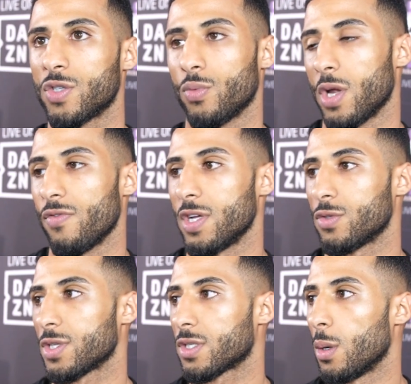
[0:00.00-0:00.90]
One of the
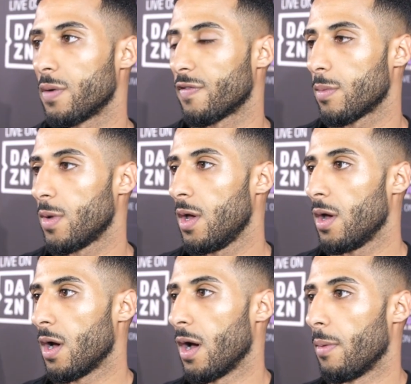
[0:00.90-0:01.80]
reasons why I signed with him.
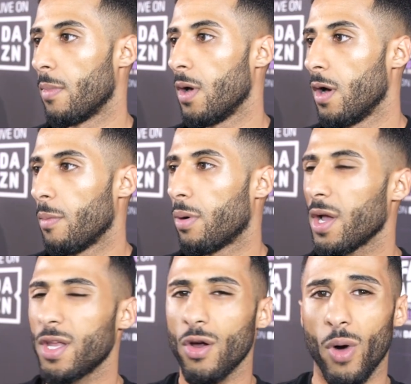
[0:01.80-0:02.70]
Um, but you know